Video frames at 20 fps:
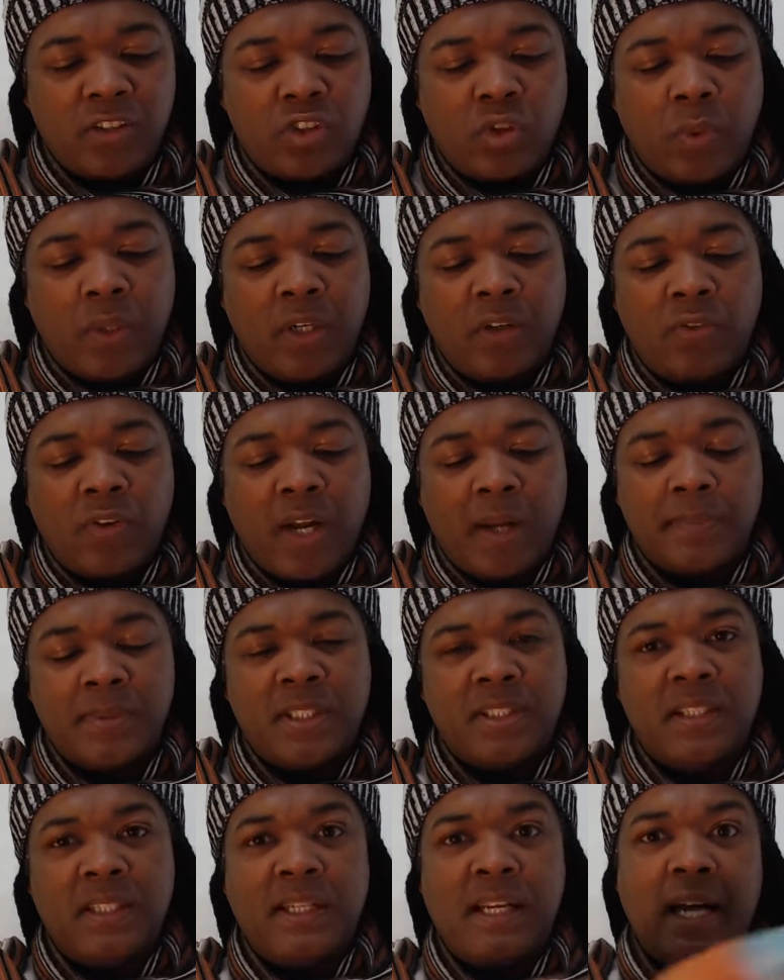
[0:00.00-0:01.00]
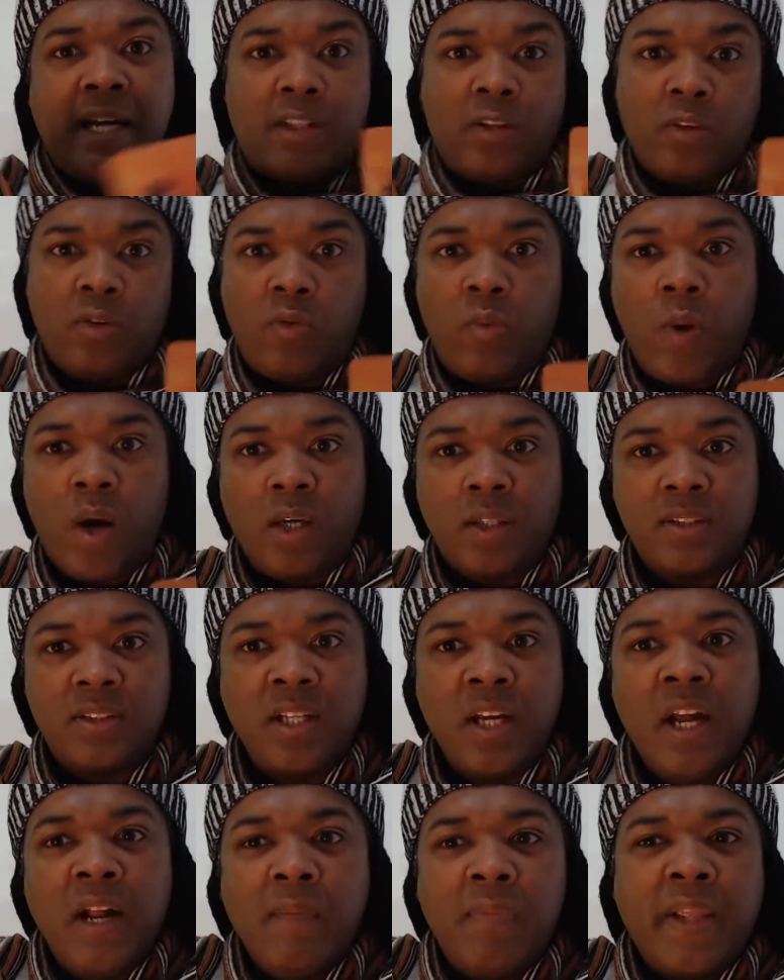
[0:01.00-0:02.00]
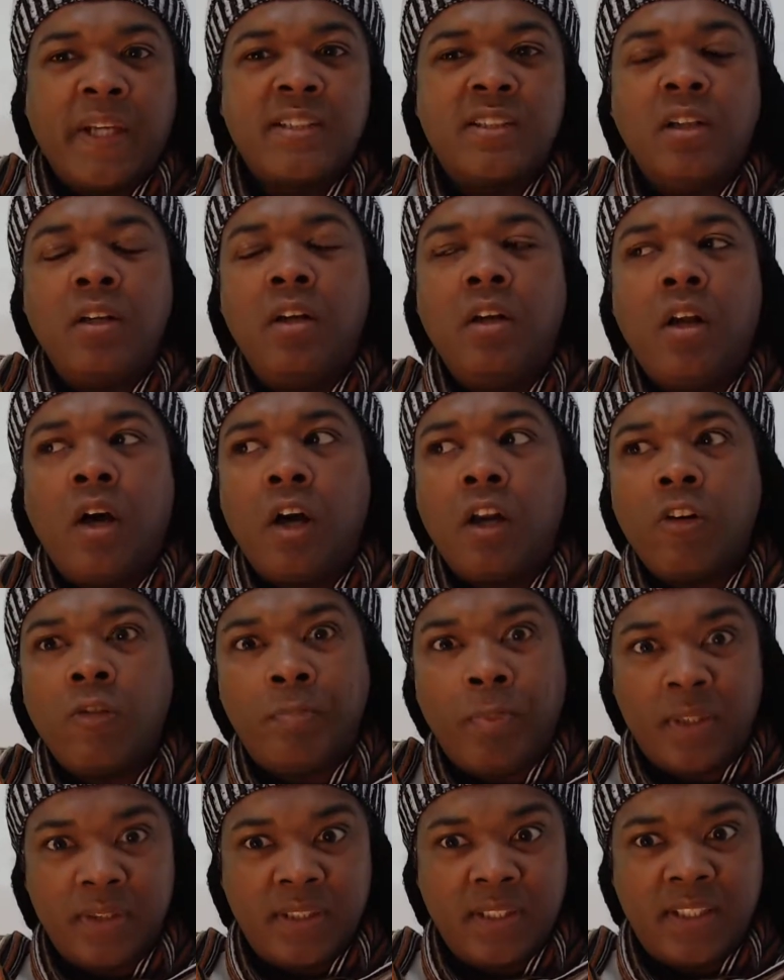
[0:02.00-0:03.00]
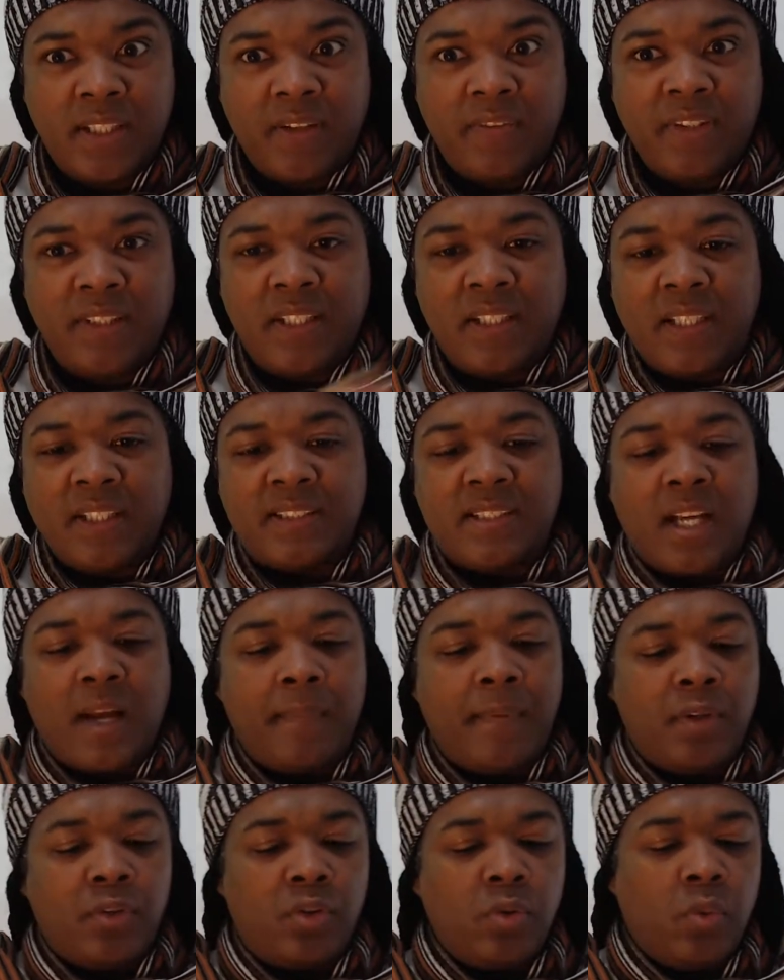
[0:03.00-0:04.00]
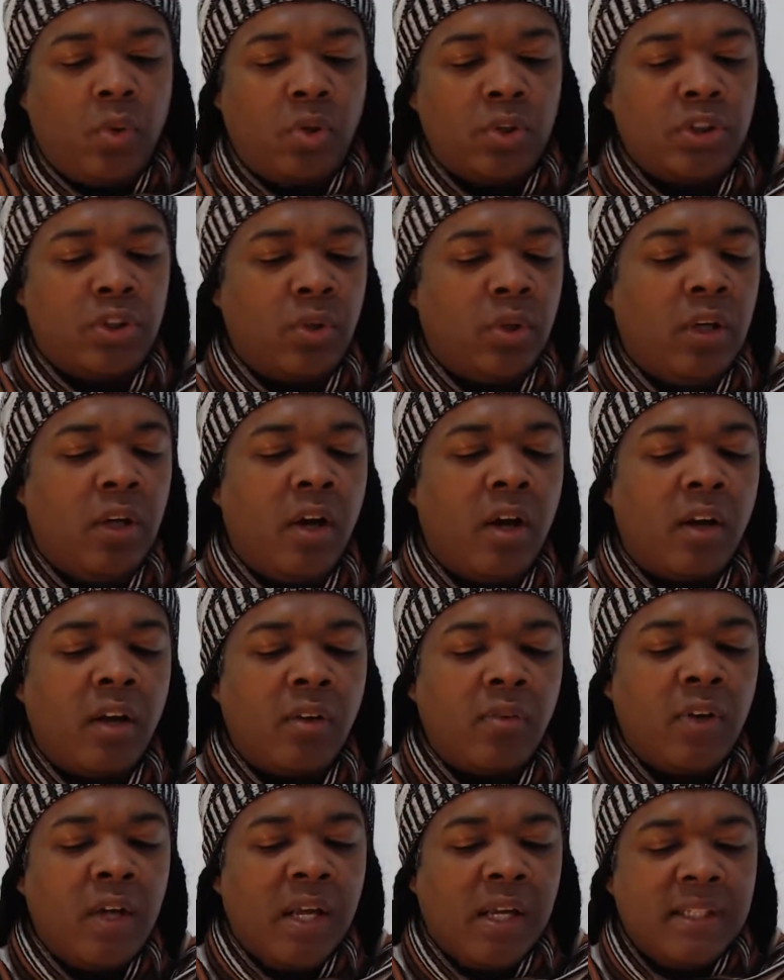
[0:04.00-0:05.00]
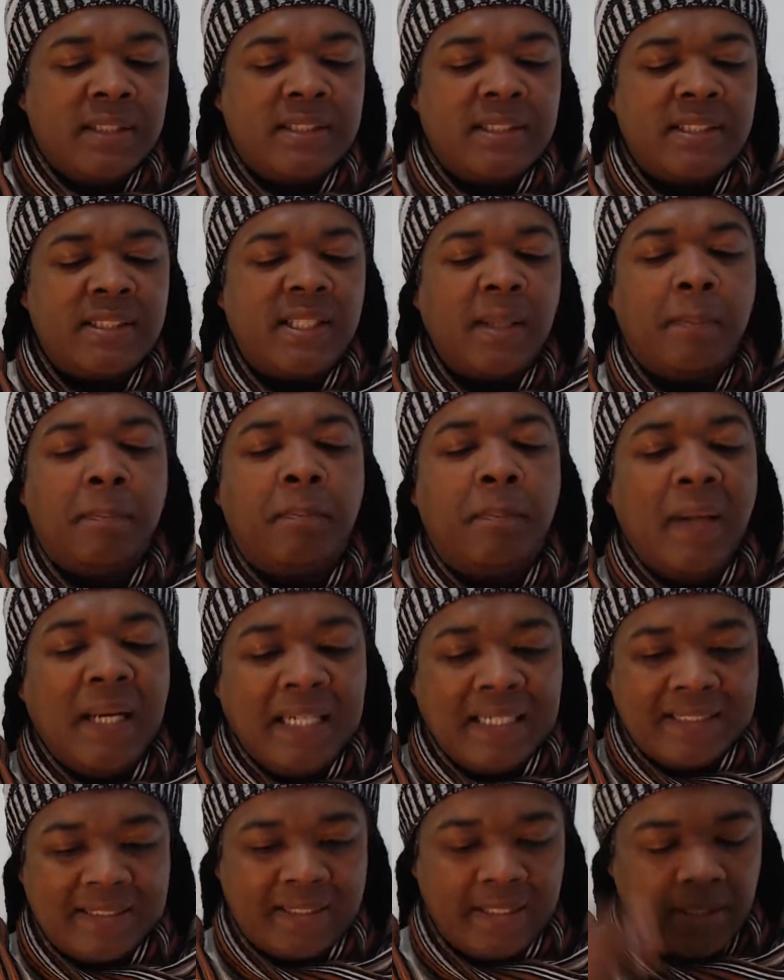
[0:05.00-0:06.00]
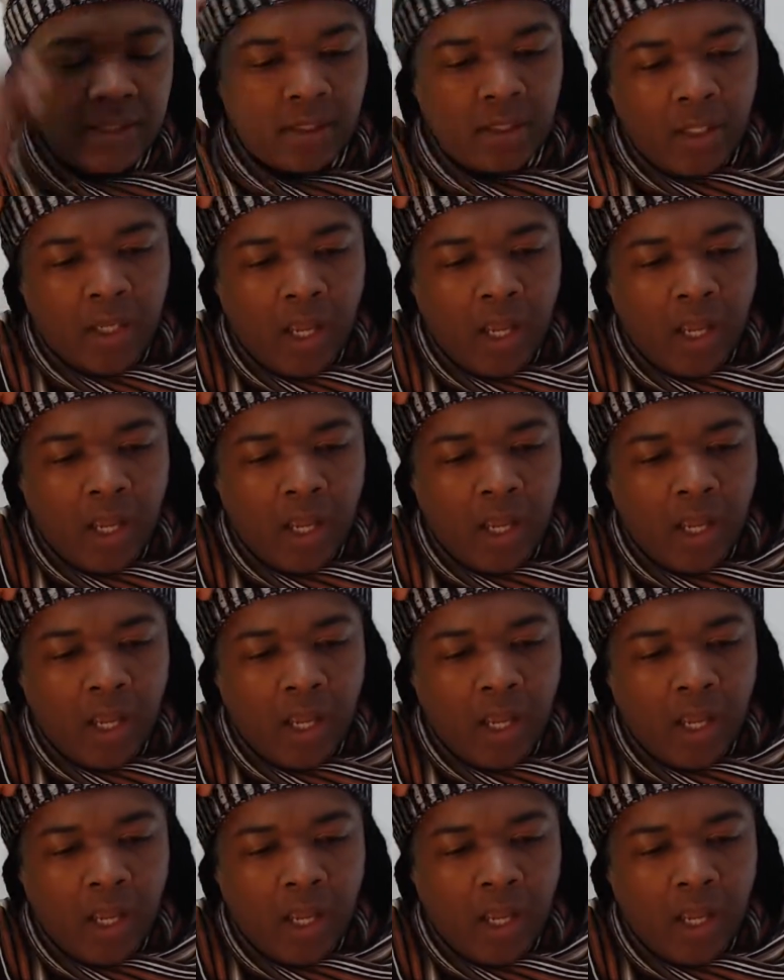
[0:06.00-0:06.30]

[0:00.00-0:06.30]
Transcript: Queen of Cups, and the Knight of Wands. There's a lot of positivity that's coming towards you, a lot of stability.